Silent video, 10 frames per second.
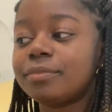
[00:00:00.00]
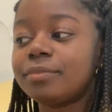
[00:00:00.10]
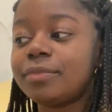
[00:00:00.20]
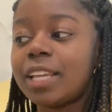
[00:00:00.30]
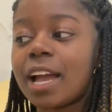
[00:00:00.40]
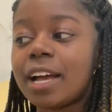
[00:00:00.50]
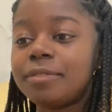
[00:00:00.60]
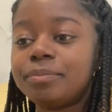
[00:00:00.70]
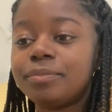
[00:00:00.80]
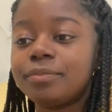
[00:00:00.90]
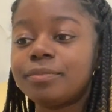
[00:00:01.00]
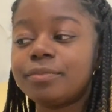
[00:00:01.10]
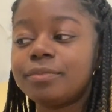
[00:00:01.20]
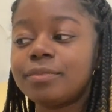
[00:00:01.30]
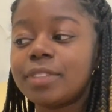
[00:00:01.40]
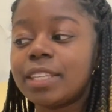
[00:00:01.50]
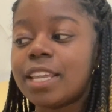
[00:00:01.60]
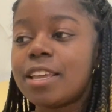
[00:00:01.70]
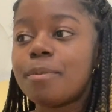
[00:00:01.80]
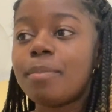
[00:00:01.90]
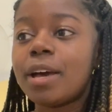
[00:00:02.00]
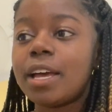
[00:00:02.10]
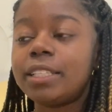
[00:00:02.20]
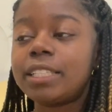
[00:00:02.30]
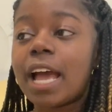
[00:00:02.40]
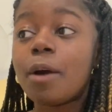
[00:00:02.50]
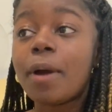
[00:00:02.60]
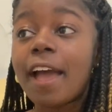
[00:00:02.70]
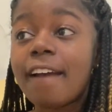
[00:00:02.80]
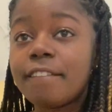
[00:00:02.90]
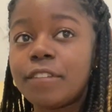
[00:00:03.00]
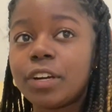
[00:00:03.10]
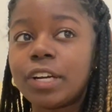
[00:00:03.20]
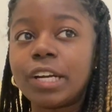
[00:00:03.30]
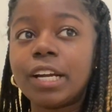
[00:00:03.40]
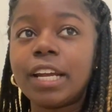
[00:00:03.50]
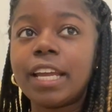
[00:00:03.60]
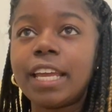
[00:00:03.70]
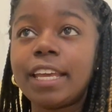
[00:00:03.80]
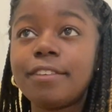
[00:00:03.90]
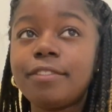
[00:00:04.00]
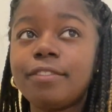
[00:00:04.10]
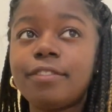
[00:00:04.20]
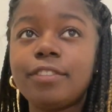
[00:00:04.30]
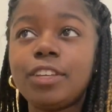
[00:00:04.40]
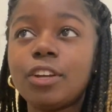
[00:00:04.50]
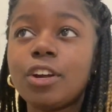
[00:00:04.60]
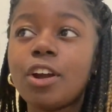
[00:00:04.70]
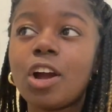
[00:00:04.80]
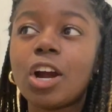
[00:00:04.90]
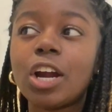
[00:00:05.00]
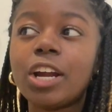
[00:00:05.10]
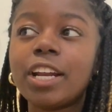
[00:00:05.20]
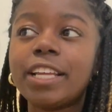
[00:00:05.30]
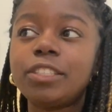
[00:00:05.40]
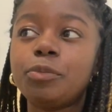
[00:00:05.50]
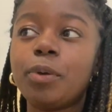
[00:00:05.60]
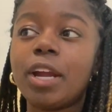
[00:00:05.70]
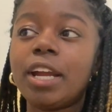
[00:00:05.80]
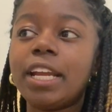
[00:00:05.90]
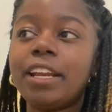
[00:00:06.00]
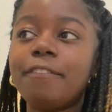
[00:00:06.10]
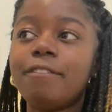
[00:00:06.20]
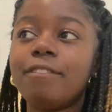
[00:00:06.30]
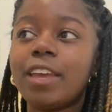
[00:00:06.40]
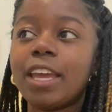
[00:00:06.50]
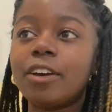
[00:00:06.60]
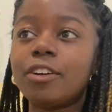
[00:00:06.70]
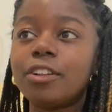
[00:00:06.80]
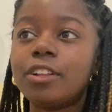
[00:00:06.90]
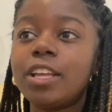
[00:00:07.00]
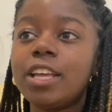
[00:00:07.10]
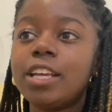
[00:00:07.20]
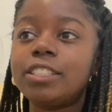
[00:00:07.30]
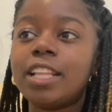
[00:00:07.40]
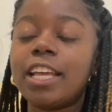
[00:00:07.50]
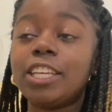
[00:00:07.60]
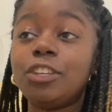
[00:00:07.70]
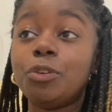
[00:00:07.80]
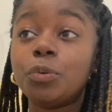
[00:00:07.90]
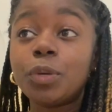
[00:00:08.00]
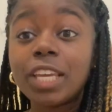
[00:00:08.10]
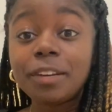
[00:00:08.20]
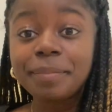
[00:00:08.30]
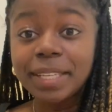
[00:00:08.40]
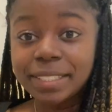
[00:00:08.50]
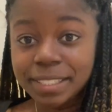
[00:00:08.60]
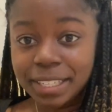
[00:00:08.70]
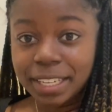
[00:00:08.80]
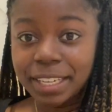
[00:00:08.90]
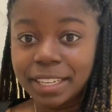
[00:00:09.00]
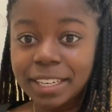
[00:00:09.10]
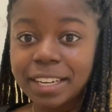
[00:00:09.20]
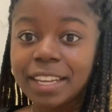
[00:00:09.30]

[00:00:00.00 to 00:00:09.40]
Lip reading: yeah, but however, if your heart is wearing a veil so that you can be seen,